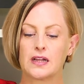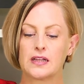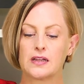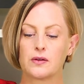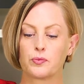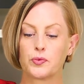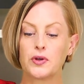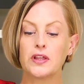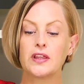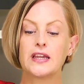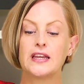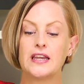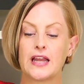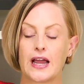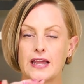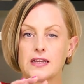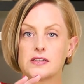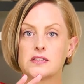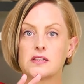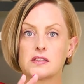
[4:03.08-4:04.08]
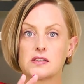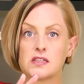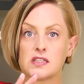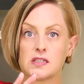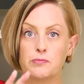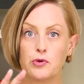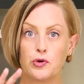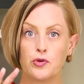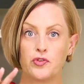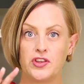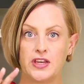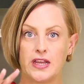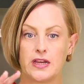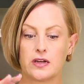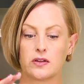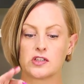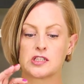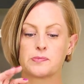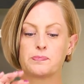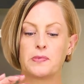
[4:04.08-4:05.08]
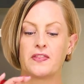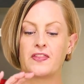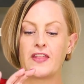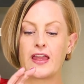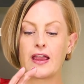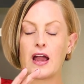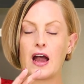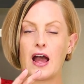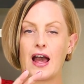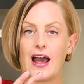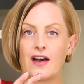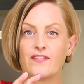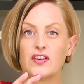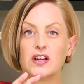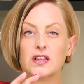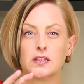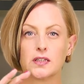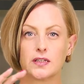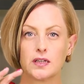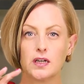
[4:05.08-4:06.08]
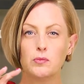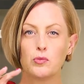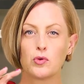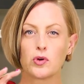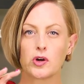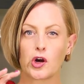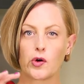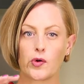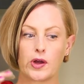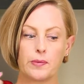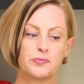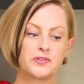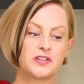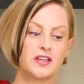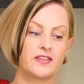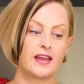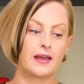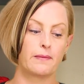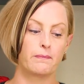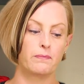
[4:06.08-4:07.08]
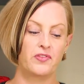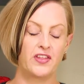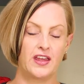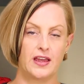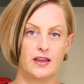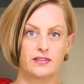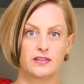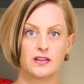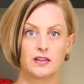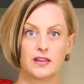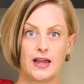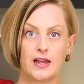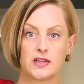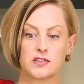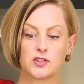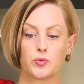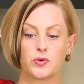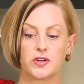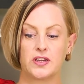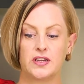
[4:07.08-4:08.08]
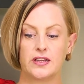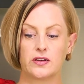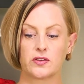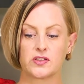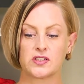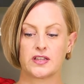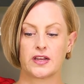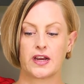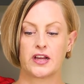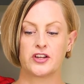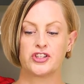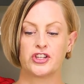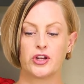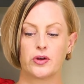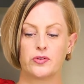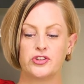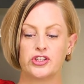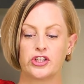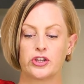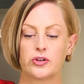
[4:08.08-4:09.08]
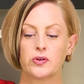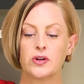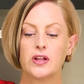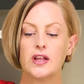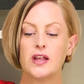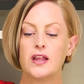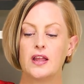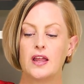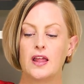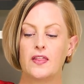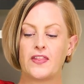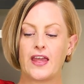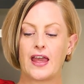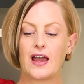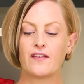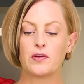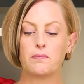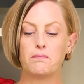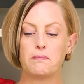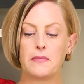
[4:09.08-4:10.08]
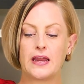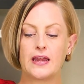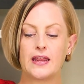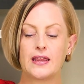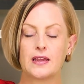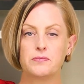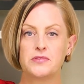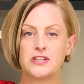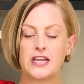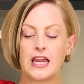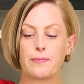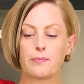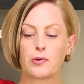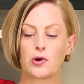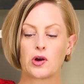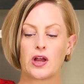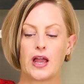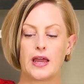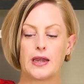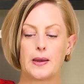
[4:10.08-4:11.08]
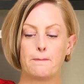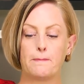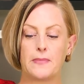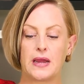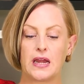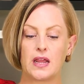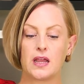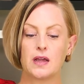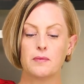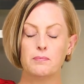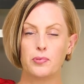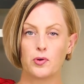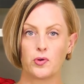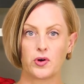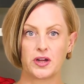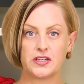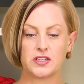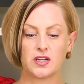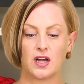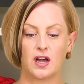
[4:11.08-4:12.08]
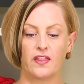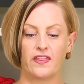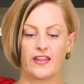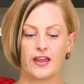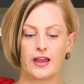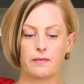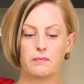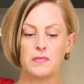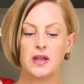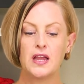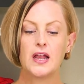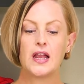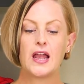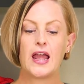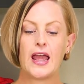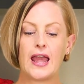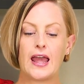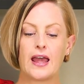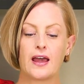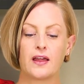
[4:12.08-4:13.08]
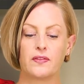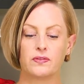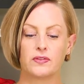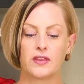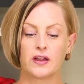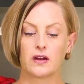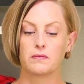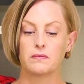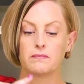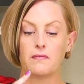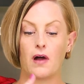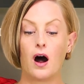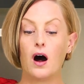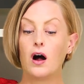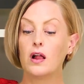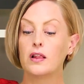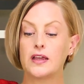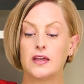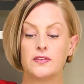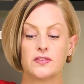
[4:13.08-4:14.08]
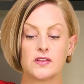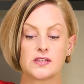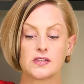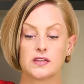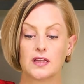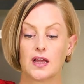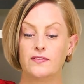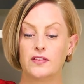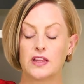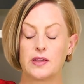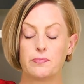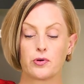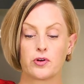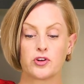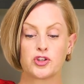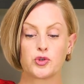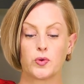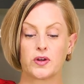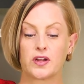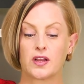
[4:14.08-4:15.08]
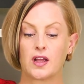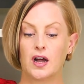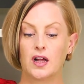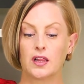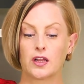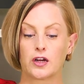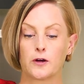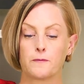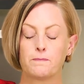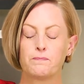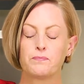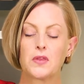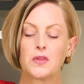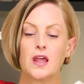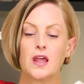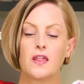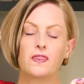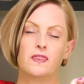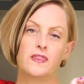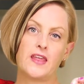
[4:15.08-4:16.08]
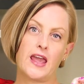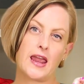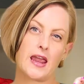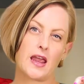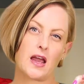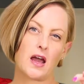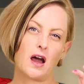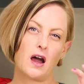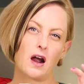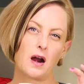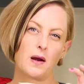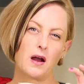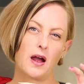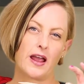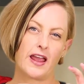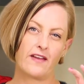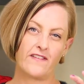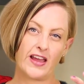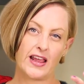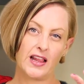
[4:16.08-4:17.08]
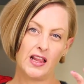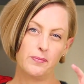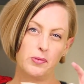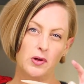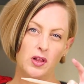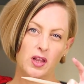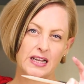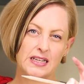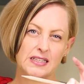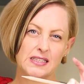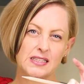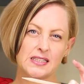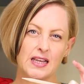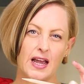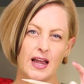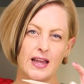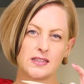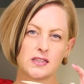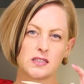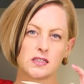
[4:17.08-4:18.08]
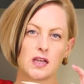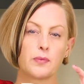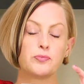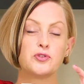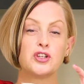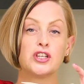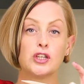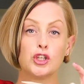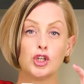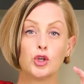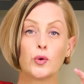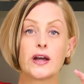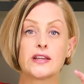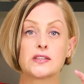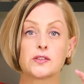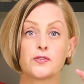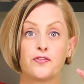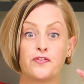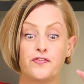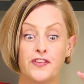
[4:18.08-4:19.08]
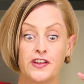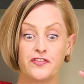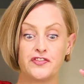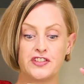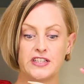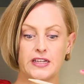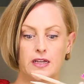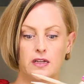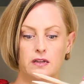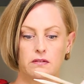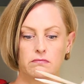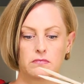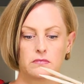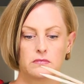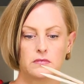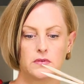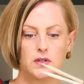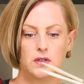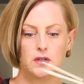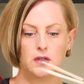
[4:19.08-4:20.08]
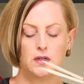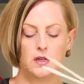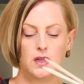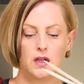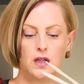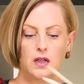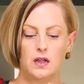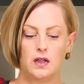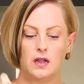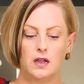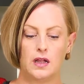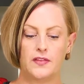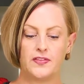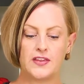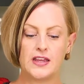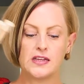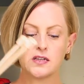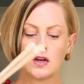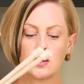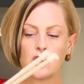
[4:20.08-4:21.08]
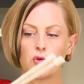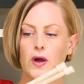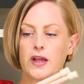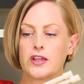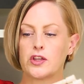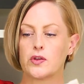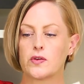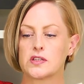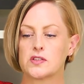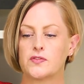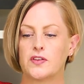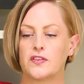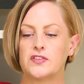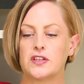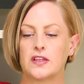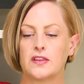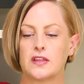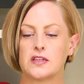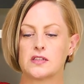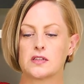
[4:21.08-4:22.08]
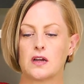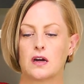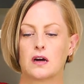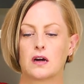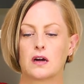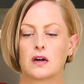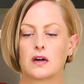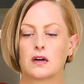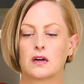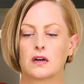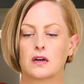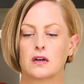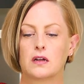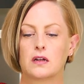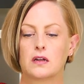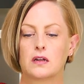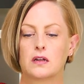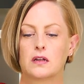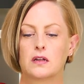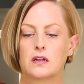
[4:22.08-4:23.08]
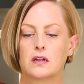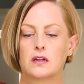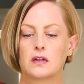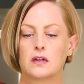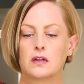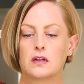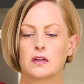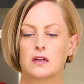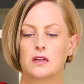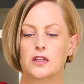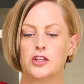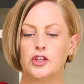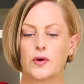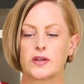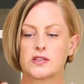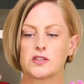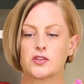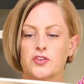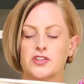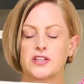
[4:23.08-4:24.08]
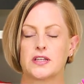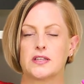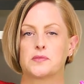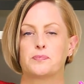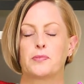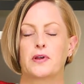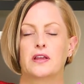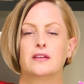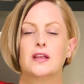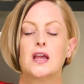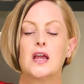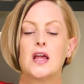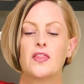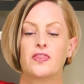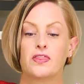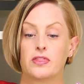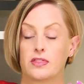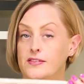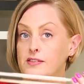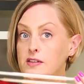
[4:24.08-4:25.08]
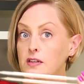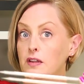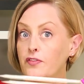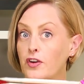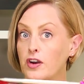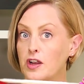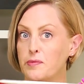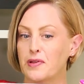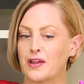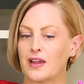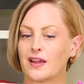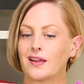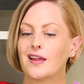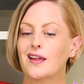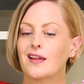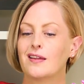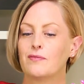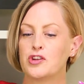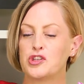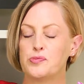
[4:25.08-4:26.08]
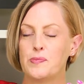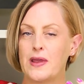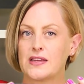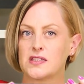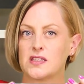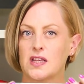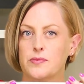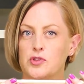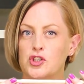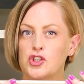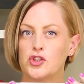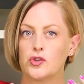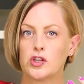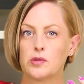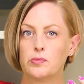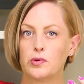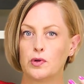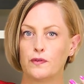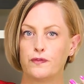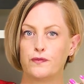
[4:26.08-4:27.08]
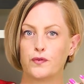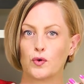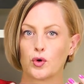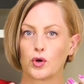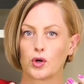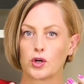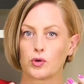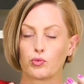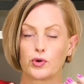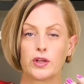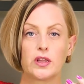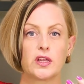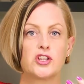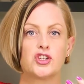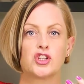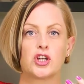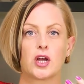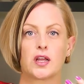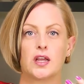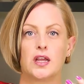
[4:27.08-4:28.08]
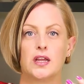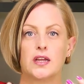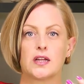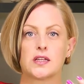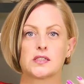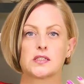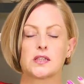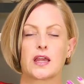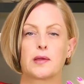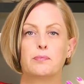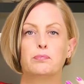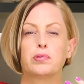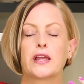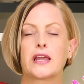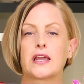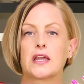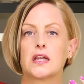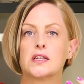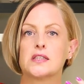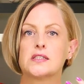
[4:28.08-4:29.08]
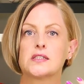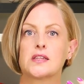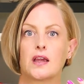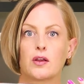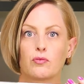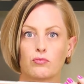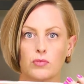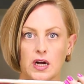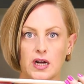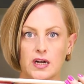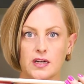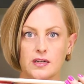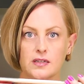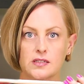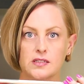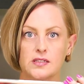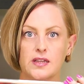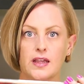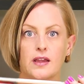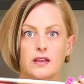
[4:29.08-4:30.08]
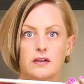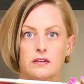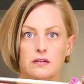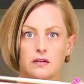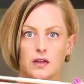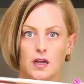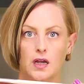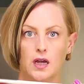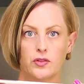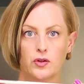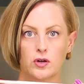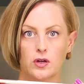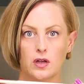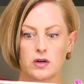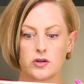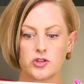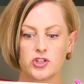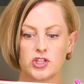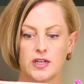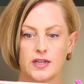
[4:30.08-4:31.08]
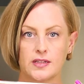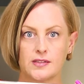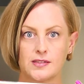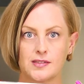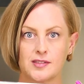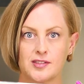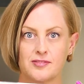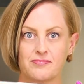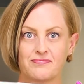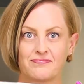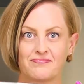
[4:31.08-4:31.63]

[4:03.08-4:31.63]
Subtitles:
really nice, smooth needles, but they have a little more grip to them than the last wood needles that I showed you. They have a medium taper and a medium point on them, and they're all in this lovely birchwood color. They are available in sizes up to US 50. And these aren't quite US 50, these are US 13s, but still very big, which makes them suitable for really chunky knits like blankets and rugs and other large knits.